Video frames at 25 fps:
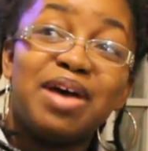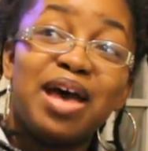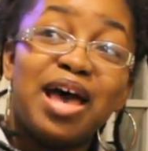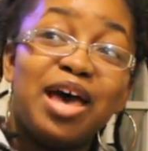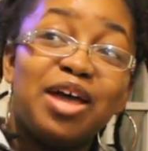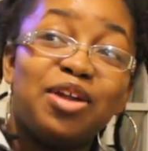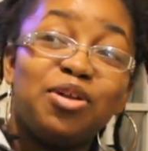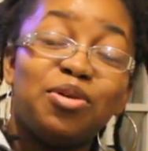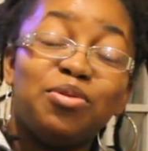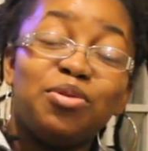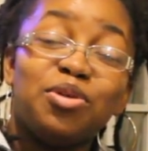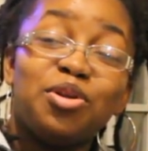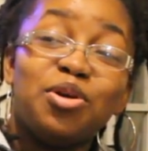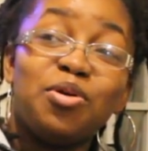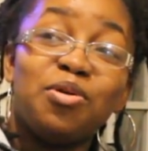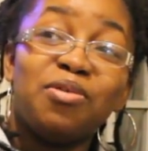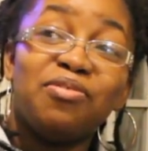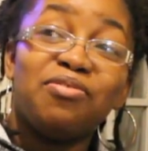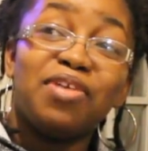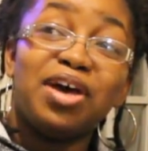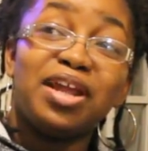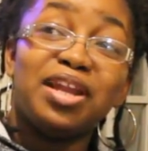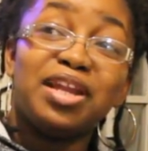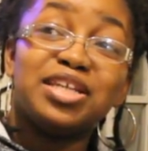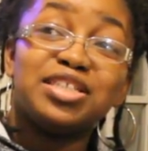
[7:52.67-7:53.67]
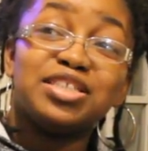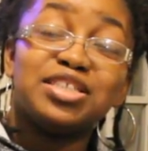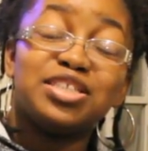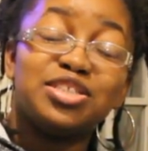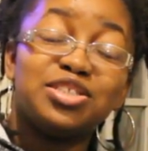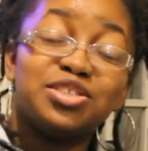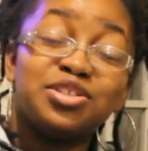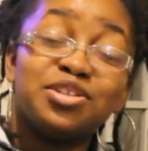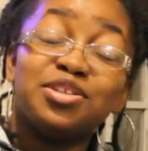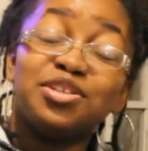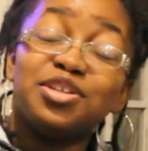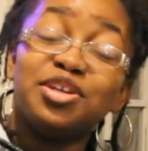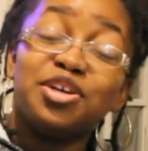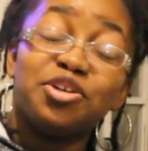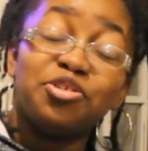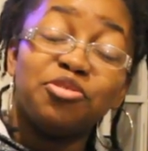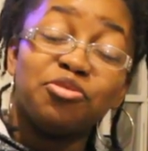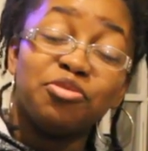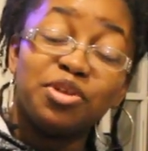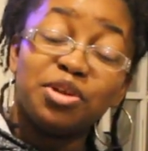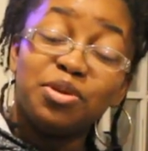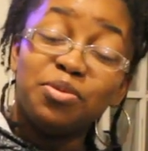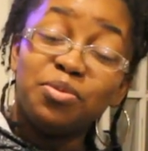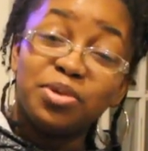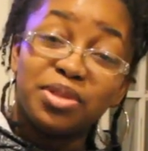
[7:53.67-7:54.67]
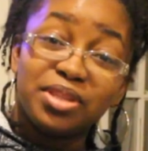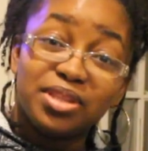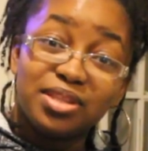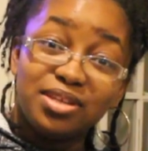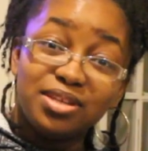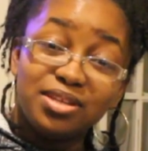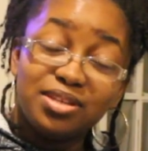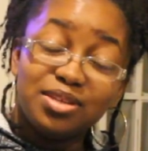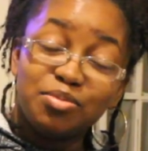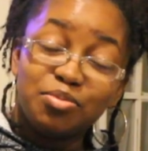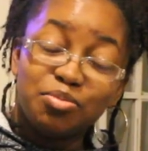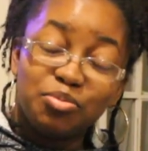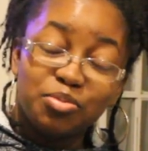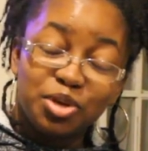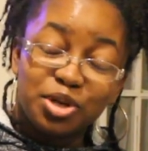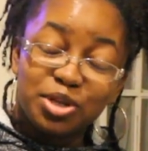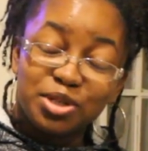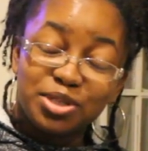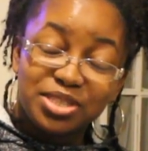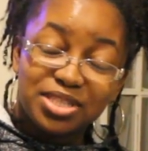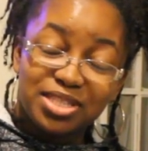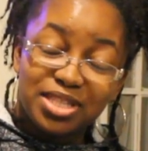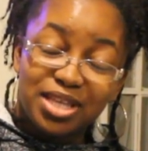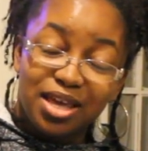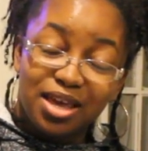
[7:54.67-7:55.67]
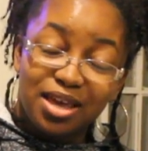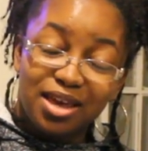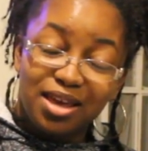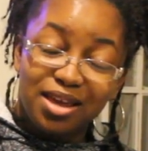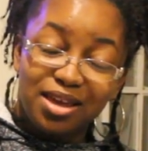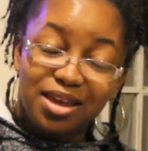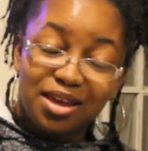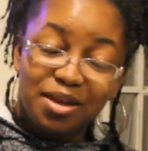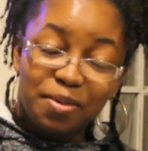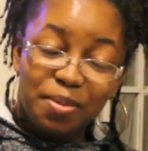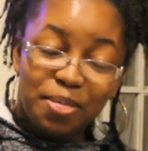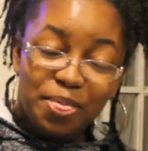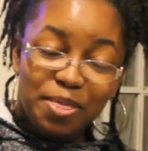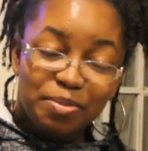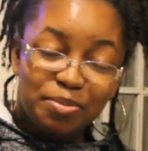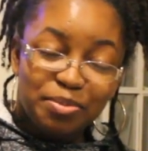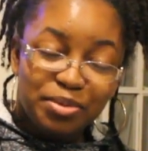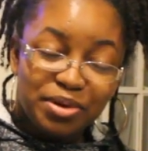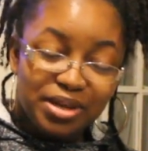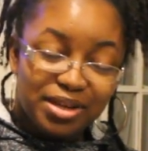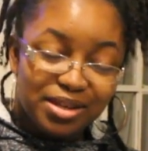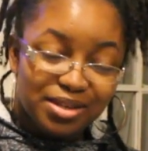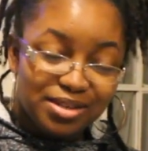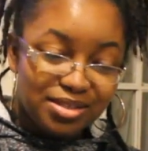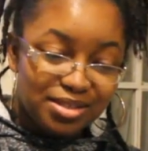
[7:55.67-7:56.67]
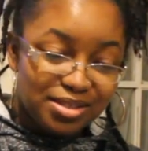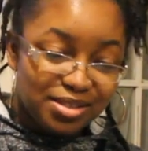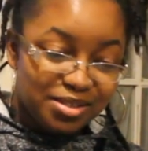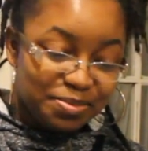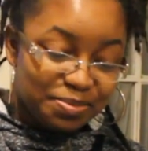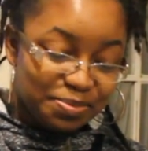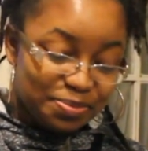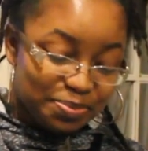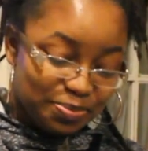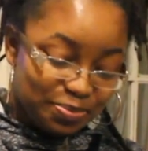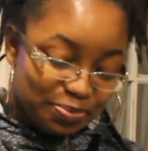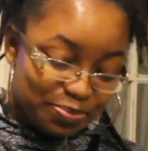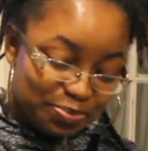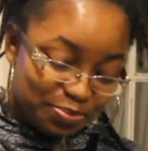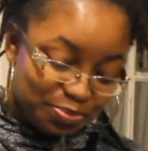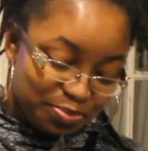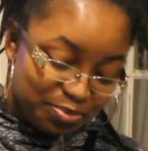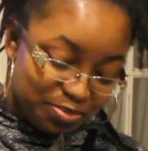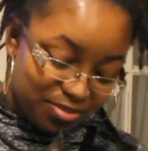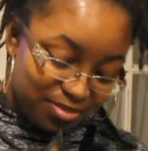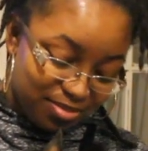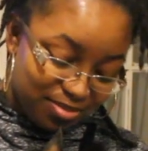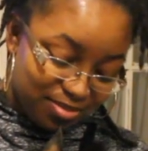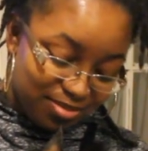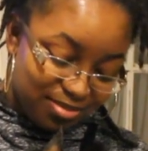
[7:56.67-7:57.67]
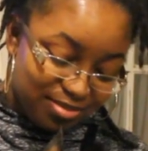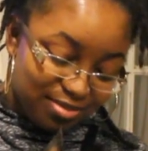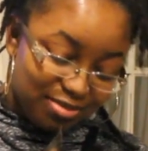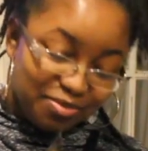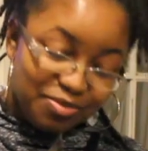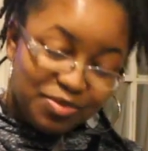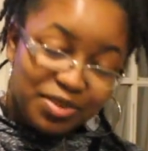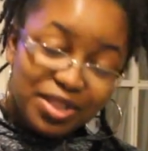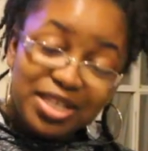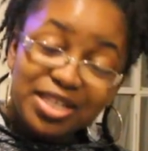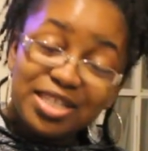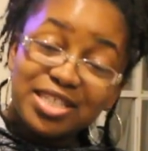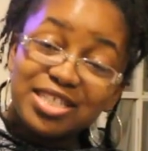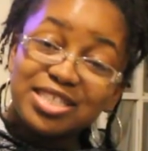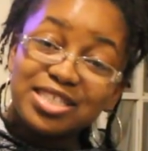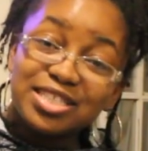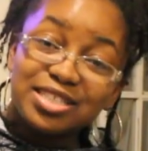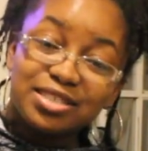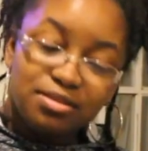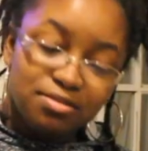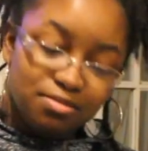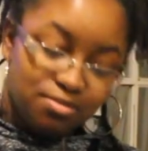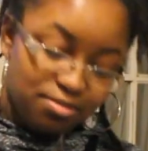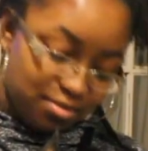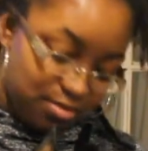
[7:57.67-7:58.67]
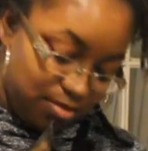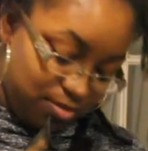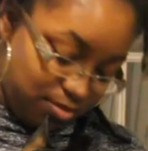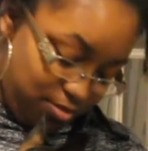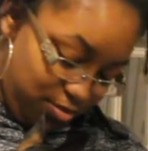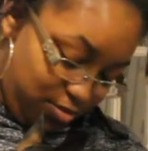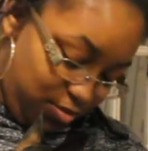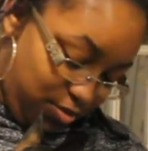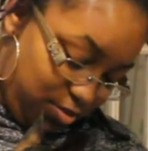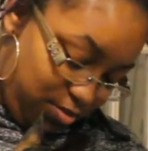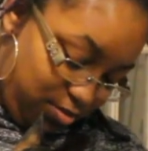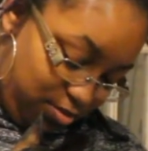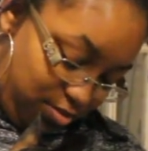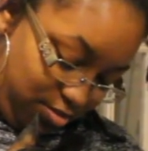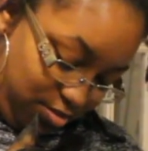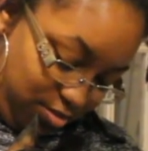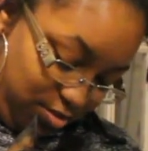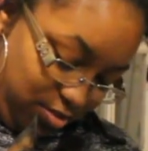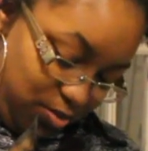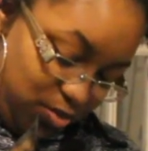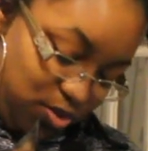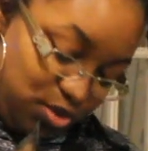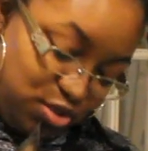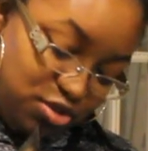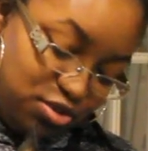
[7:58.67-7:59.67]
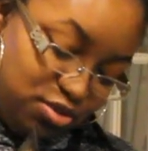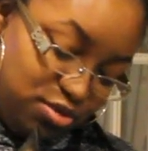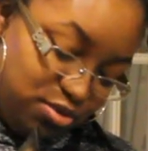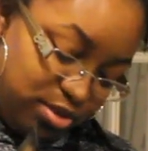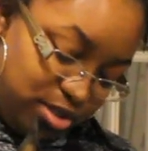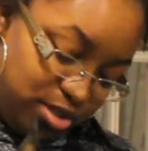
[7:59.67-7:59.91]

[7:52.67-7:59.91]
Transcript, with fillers: I don't know if I necessarily agree with it per se, but this, what